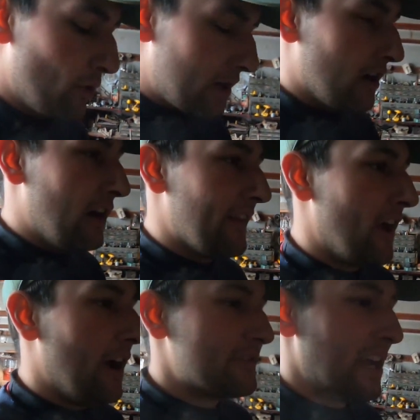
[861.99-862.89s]
been working on
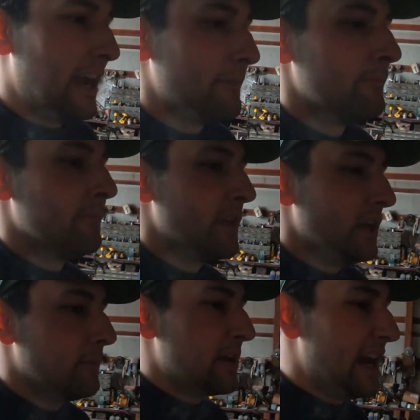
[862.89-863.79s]
the off time
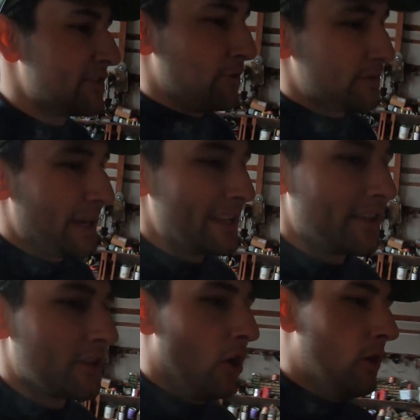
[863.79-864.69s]
be nice once we get
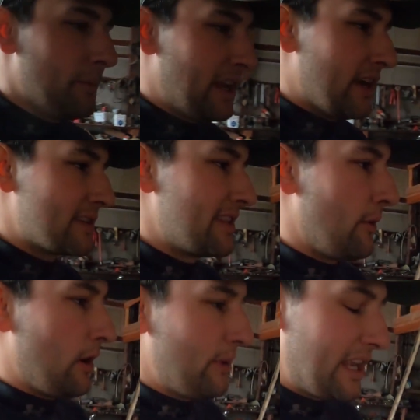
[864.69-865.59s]
this going because
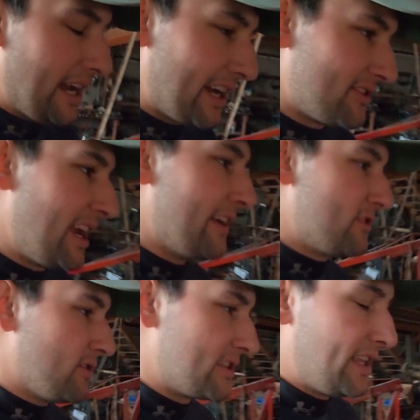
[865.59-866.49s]
that way we can actually have
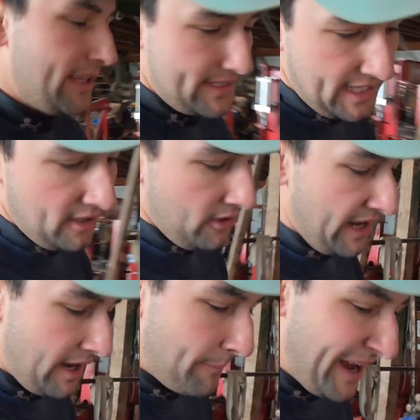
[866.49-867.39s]
two the skid loader
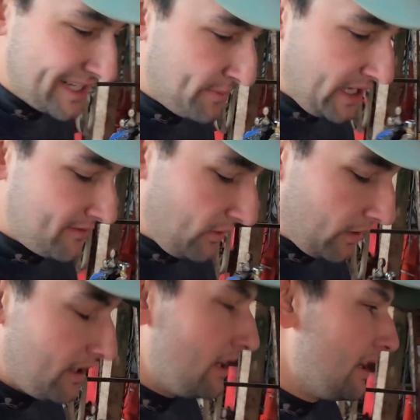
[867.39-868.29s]
down at Pat's place
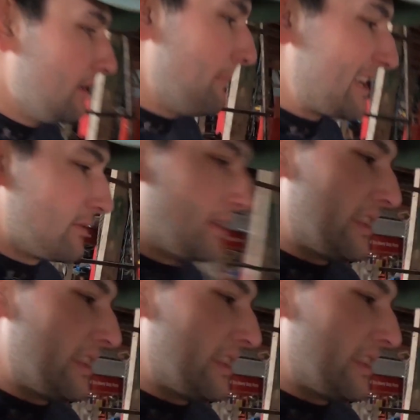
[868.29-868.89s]
for messing